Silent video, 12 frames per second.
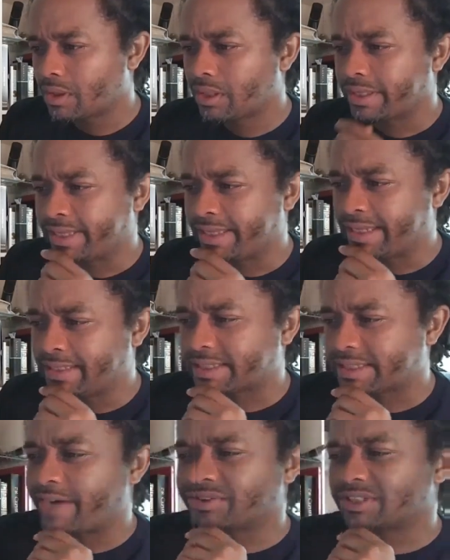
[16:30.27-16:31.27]
Hence,
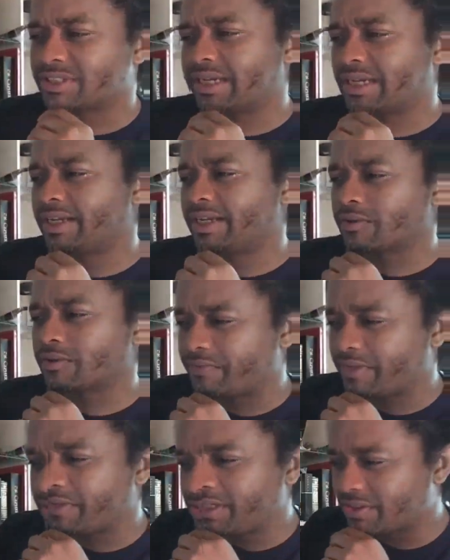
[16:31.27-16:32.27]
after studying all the
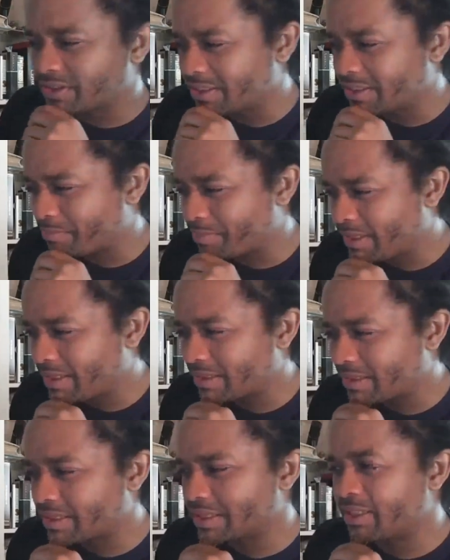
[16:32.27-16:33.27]
features
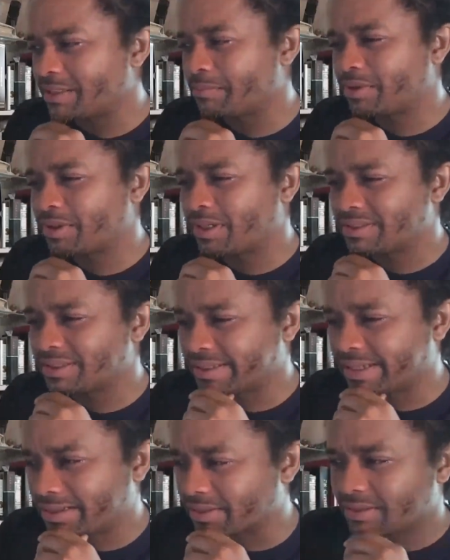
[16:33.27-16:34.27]
independently and then putting
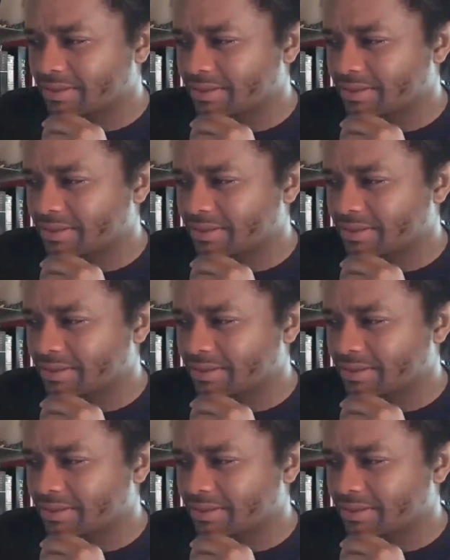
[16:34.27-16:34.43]
together,